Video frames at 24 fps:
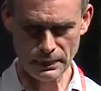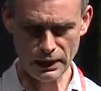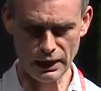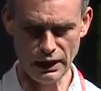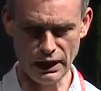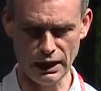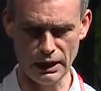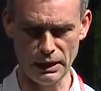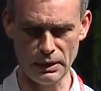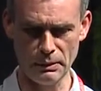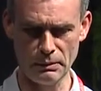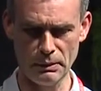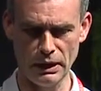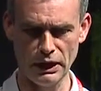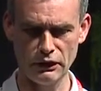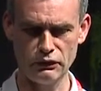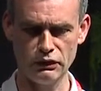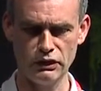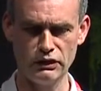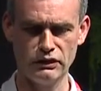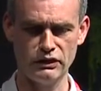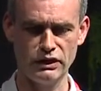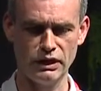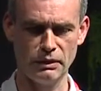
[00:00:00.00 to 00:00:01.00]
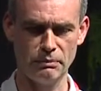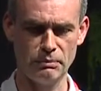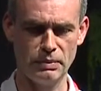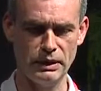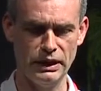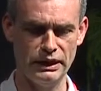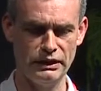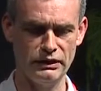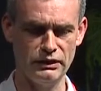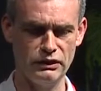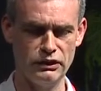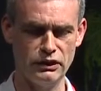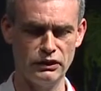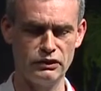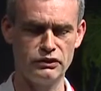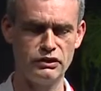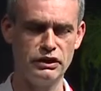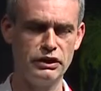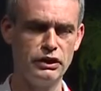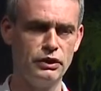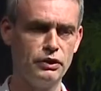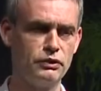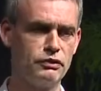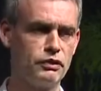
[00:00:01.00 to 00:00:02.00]
EDRI's campaign
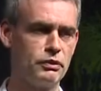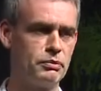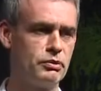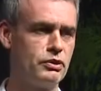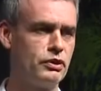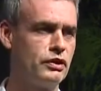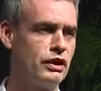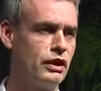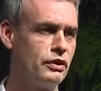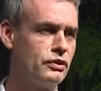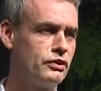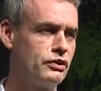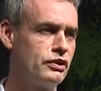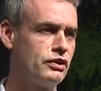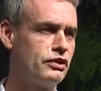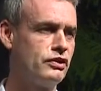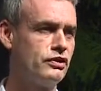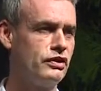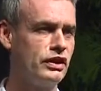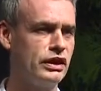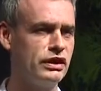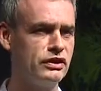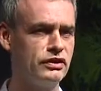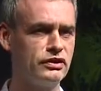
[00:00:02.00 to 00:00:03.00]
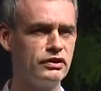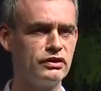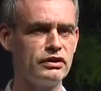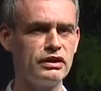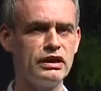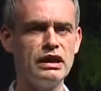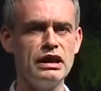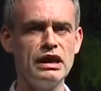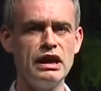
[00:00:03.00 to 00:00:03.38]
continued from 2006.